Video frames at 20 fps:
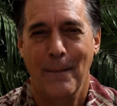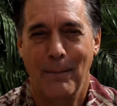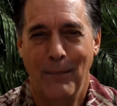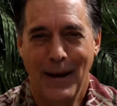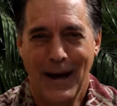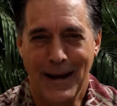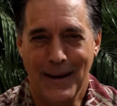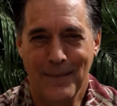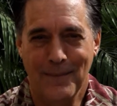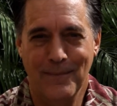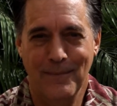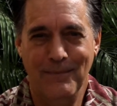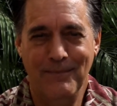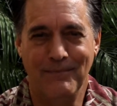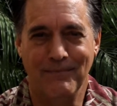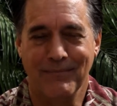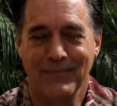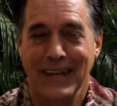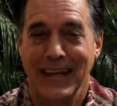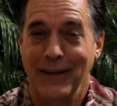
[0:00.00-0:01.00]
But
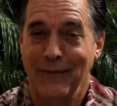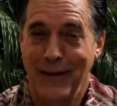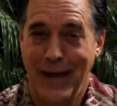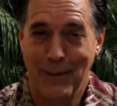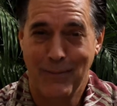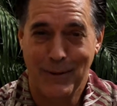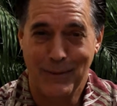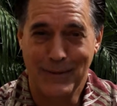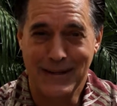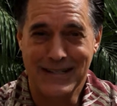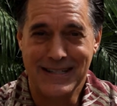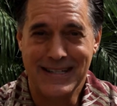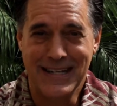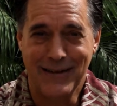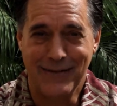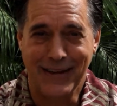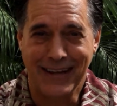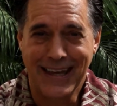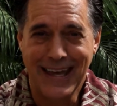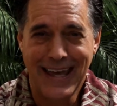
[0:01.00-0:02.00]
if you happen to be
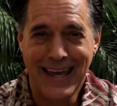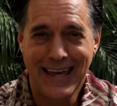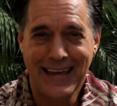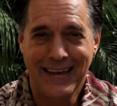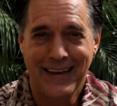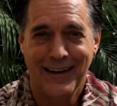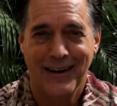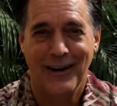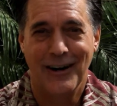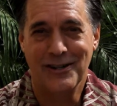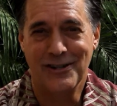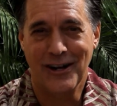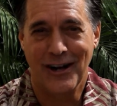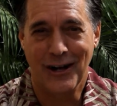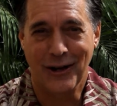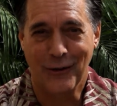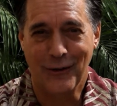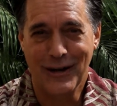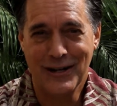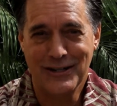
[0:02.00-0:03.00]
Stephen King or
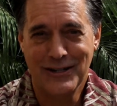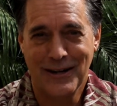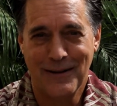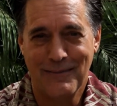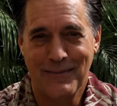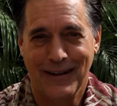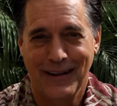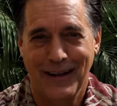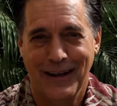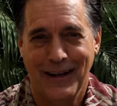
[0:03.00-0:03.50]
John Grisham